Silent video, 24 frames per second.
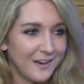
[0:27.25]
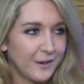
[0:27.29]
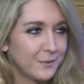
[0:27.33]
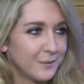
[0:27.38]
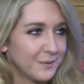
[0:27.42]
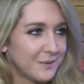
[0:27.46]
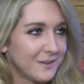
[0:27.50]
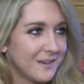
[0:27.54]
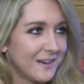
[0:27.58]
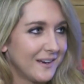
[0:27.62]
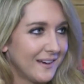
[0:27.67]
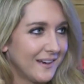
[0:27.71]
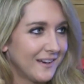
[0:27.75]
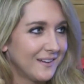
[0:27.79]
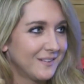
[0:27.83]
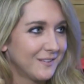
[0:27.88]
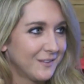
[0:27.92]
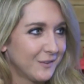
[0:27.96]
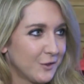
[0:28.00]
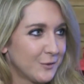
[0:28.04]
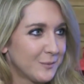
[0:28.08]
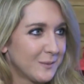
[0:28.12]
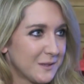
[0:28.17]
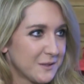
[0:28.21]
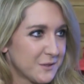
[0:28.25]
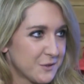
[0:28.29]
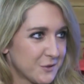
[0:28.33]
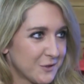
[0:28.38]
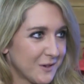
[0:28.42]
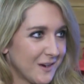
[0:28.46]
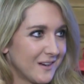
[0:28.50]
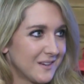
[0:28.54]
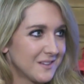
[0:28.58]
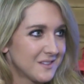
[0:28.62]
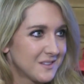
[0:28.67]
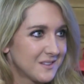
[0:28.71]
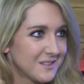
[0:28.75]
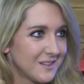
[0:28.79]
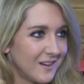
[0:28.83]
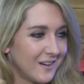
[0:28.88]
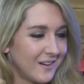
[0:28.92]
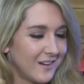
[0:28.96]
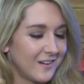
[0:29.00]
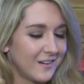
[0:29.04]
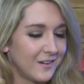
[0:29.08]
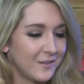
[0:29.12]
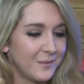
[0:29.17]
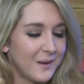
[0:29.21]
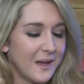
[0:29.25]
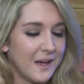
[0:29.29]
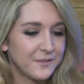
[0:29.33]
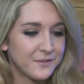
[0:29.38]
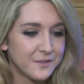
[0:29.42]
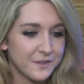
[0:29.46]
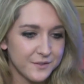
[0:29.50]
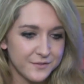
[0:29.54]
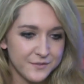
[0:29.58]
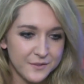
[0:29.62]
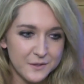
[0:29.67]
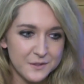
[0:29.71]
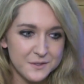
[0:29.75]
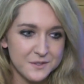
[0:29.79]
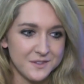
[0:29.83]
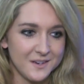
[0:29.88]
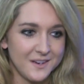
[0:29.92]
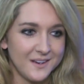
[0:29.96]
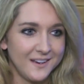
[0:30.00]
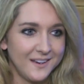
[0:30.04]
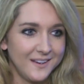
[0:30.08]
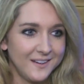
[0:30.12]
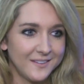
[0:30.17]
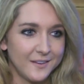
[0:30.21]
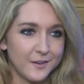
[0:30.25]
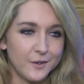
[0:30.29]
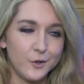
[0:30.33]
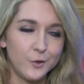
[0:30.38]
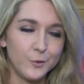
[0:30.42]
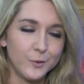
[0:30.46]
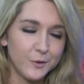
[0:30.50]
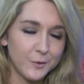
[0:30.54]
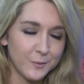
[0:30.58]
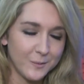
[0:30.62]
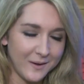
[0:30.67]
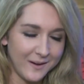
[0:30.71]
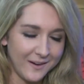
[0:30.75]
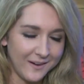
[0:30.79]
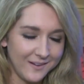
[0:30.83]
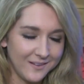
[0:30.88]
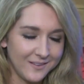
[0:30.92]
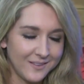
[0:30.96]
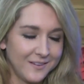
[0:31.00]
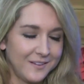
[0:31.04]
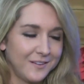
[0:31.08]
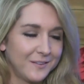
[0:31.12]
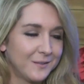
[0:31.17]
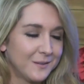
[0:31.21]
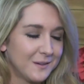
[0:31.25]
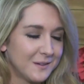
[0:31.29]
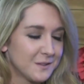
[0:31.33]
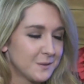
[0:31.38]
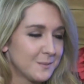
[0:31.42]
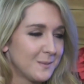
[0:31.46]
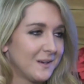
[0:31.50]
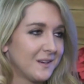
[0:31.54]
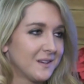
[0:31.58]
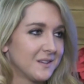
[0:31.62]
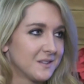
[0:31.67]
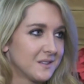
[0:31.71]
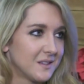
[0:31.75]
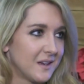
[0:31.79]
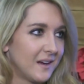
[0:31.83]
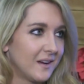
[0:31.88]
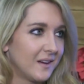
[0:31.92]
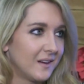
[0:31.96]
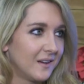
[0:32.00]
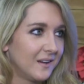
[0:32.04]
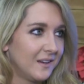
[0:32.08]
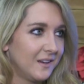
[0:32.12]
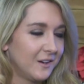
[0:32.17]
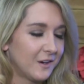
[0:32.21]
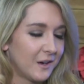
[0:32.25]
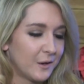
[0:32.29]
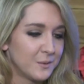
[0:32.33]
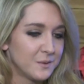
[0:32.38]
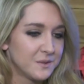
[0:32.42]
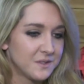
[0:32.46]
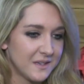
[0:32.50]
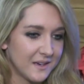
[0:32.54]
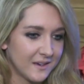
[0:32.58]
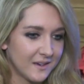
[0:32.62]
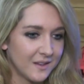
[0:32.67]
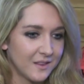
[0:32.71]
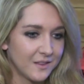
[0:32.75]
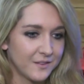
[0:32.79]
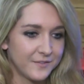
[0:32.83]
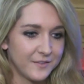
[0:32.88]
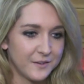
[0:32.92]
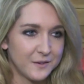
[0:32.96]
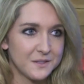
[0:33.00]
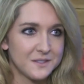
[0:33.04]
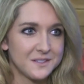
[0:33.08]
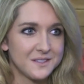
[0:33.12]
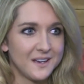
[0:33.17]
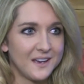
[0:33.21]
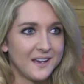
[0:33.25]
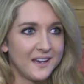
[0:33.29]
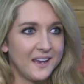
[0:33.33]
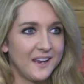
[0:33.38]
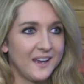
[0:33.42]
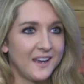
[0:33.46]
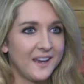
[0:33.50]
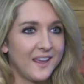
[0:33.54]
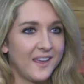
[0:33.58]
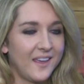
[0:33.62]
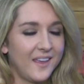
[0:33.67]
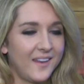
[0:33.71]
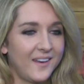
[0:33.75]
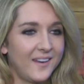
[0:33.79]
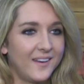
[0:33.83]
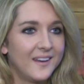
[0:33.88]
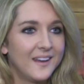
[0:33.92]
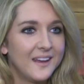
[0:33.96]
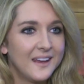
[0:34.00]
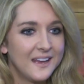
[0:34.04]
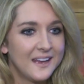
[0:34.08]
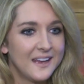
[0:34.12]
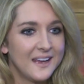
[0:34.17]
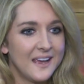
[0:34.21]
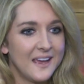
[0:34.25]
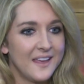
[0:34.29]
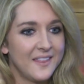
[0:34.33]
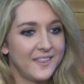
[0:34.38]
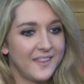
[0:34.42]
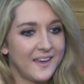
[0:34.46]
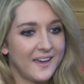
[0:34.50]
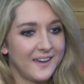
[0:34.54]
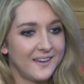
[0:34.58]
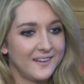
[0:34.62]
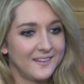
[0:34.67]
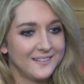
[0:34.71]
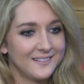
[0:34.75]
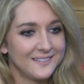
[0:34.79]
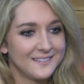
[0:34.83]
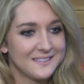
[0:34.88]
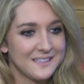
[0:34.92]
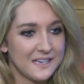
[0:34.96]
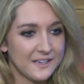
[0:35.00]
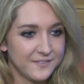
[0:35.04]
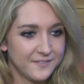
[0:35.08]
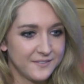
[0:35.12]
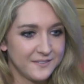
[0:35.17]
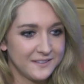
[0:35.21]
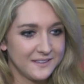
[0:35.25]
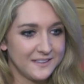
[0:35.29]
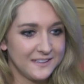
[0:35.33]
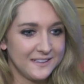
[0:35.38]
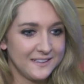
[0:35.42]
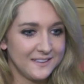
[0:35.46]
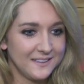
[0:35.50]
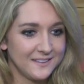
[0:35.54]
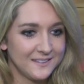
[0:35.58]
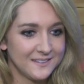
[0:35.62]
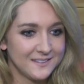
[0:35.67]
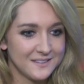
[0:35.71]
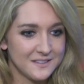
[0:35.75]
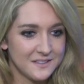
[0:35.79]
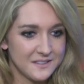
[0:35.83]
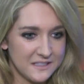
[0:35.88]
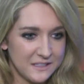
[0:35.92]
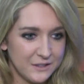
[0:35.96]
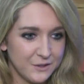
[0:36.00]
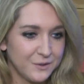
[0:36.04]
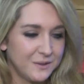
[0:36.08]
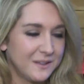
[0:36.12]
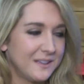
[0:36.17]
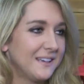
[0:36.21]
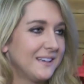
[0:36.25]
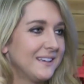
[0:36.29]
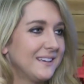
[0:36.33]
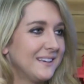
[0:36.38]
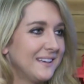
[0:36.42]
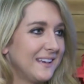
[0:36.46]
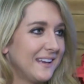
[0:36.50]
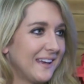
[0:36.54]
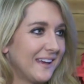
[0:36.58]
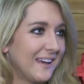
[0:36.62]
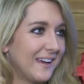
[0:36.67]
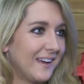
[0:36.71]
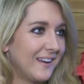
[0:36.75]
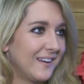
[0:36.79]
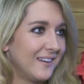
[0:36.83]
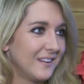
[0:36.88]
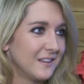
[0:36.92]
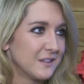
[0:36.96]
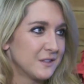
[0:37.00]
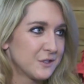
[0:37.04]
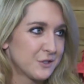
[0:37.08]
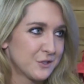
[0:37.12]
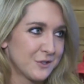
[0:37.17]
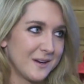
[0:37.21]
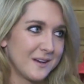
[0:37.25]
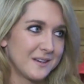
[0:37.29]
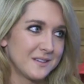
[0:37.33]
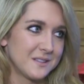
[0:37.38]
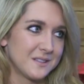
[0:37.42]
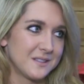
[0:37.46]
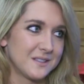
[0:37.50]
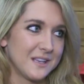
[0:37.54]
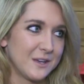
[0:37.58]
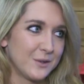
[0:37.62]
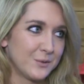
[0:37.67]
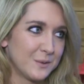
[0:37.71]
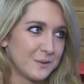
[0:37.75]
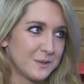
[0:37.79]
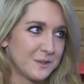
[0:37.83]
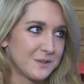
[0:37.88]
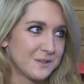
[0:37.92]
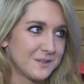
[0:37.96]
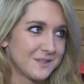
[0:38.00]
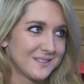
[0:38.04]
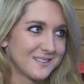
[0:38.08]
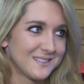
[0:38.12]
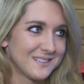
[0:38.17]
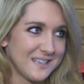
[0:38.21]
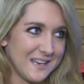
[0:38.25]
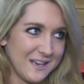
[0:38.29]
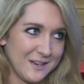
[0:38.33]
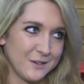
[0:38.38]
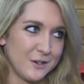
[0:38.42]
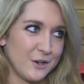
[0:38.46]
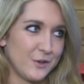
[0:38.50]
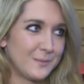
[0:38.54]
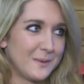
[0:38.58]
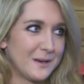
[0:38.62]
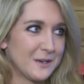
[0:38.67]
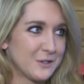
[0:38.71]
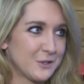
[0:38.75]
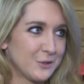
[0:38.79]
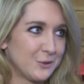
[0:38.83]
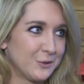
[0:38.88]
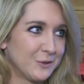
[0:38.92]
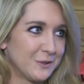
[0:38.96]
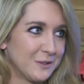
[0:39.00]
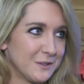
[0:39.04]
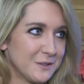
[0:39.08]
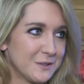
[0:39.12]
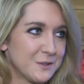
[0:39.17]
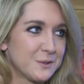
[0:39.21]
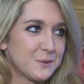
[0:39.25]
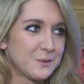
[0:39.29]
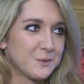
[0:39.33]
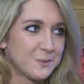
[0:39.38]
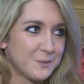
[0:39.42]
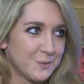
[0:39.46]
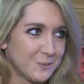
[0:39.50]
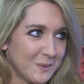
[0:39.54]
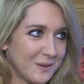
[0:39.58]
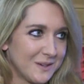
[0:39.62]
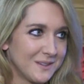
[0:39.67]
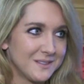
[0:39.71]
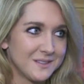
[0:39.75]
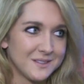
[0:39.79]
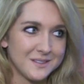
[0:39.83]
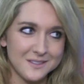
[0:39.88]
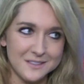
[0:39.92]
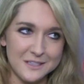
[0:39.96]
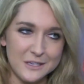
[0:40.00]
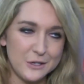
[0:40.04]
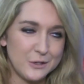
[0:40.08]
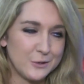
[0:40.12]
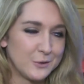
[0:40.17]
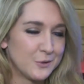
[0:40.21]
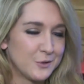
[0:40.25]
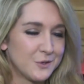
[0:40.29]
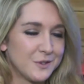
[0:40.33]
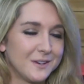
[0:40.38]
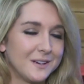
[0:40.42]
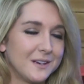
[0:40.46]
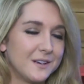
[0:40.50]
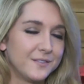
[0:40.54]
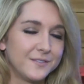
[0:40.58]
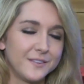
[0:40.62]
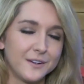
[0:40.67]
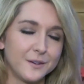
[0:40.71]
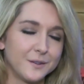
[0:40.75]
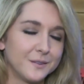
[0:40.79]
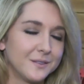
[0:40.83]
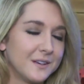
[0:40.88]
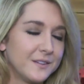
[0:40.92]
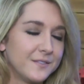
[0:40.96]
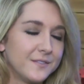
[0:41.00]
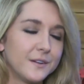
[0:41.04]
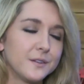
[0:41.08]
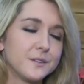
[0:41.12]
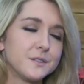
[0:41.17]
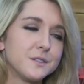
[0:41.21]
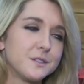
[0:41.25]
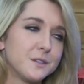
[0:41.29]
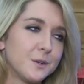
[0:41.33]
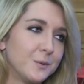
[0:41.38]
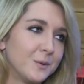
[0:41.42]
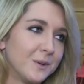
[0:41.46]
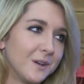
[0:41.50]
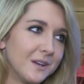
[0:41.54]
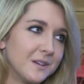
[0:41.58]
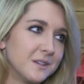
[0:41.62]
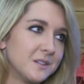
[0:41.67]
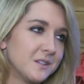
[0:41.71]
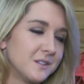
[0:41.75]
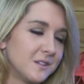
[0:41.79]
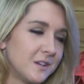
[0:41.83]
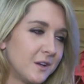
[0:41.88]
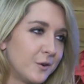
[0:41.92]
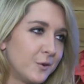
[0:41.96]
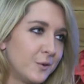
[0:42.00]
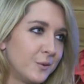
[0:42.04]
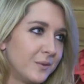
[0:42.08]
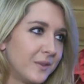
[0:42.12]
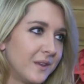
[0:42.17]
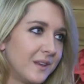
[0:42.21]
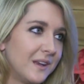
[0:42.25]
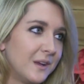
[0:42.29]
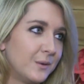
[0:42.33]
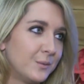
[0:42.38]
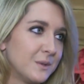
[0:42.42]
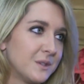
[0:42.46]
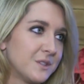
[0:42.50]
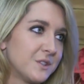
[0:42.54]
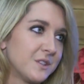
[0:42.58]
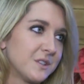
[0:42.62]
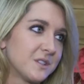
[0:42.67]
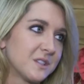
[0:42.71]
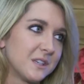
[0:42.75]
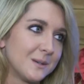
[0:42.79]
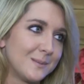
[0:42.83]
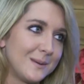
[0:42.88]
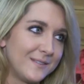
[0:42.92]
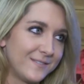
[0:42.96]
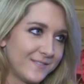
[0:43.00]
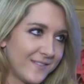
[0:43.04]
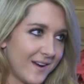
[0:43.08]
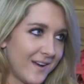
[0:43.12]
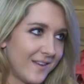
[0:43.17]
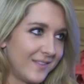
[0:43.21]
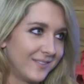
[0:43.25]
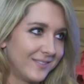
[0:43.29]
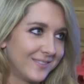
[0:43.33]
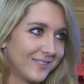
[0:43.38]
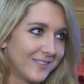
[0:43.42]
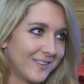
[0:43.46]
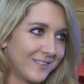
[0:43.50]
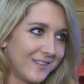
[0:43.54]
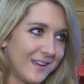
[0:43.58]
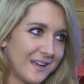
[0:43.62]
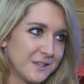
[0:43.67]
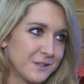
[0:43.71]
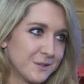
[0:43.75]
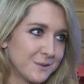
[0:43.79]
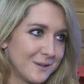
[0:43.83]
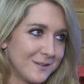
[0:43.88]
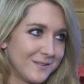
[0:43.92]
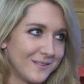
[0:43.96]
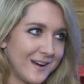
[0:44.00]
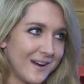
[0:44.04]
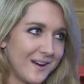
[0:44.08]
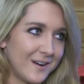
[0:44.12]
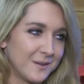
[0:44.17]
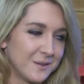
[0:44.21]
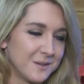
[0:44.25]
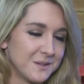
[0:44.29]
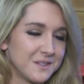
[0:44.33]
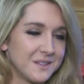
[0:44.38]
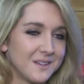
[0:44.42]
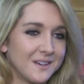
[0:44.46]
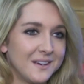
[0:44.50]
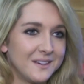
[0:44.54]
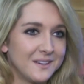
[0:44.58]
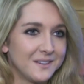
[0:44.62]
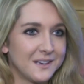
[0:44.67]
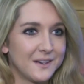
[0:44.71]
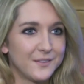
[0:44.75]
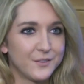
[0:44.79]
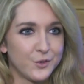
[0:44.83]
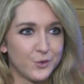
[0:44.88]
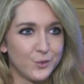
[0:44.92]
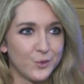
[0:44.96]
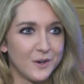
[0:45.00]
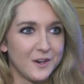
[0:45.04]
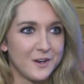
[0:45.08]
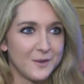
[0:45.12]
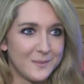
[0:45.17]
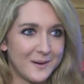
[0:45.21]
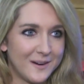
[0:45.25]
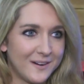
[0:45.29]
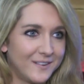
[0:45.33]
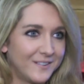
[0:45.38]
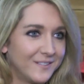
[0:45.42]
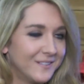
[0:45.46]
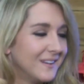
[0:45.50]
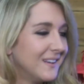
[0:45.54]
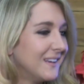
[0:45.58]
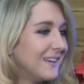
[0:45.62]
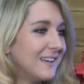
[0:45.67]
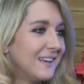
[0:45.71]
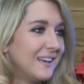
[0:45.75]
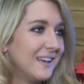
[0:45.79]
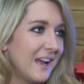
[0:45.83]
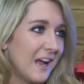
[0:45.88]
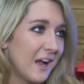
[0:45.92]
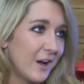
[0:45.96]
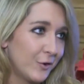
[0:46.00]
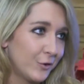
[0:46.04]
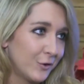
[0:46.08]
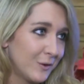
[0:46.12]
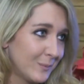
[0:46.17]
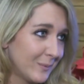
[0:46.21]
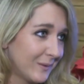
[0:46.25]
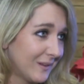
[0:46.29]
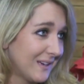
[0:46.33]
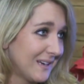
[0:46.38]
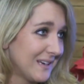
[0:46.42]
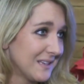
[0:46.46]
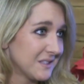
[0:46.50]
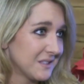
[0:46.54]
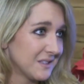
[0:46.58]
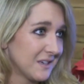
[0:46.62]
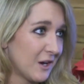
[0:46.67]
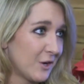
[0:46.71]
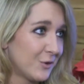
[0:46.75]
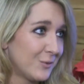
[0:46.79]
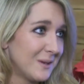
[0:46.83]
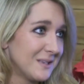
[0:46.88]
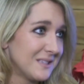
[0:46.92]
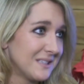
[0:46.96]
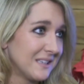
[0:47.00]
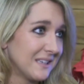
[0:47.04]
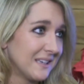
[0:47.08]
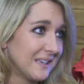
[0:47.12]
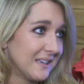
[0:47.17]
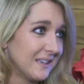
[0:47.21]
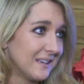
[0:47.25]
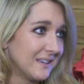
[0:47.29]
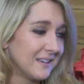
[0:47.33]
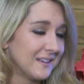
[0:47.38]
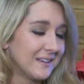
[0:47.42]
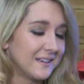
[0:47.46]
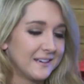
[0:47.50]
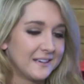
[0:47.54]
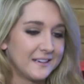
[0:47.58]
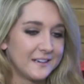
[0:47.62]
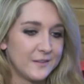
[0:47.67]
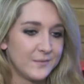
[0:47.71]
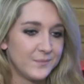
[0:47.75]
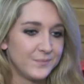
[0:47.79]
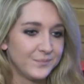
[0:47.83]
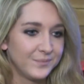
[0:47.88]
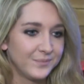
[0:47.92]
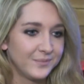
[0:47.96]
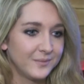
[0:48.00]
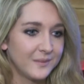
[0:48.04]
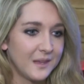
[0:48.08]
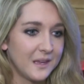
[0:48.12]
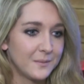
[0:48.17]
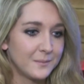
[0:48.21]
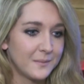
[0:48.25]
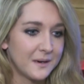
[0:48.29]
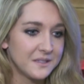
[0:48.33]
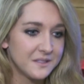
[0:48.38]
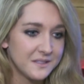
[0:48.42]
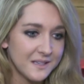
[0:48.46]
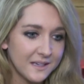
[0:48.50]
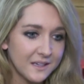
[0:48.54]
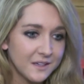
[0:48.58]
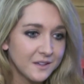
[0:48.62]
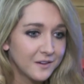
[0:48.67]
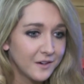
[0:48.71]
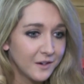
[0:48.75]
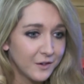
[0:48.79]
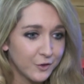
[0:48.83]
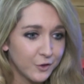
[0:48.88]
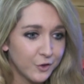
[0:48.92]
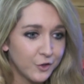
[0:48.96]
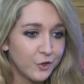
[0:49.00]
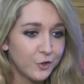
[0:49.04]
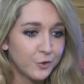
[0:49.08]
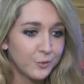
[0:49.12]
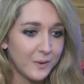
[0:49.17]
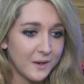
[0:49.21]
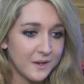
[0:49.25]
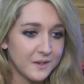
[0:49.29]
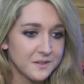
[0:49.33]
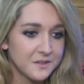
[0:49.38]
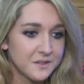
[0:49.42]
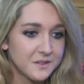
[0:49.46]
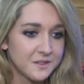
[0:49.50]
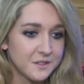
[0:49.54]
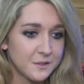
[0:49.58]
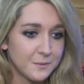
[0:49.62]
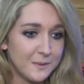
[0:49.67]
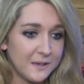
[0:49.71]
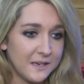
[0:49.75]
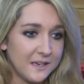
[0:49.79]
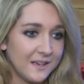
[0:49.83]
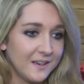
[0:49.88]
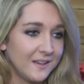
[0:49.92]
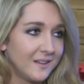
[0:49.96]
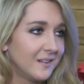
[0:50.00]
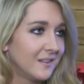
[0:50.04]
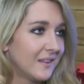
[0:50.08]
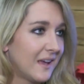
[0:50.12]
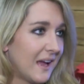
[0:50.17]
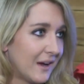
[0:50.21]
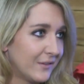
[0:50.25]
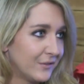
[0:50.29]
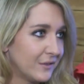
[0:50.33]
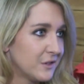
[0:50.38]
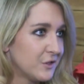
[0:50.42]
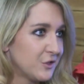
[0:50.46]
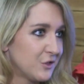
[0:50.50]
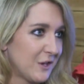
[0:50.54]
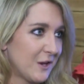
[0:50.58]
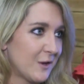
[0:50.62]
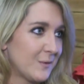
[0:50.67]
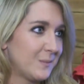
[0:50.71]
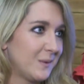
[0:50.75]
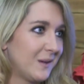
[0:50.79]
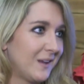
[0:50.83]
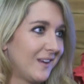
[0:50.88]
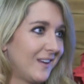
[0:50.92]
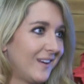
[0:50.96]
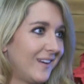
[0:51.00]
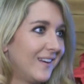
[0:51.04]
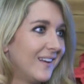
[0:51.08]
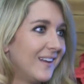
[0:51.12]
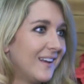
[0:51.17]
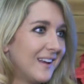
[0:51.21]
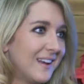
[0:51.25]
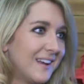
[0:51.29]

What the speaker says: I had a little bit of stress. After the first night, that all went away, thank goodness, because I was second the first night, and that definitely sealed it. And the stress that was taken off my shoulders was huge, and it felt so good to know that it was just going to be fun the last 3 rounds, and I didn't have to worry about how we placed and how we did. And my secondary goal was to be the average champion.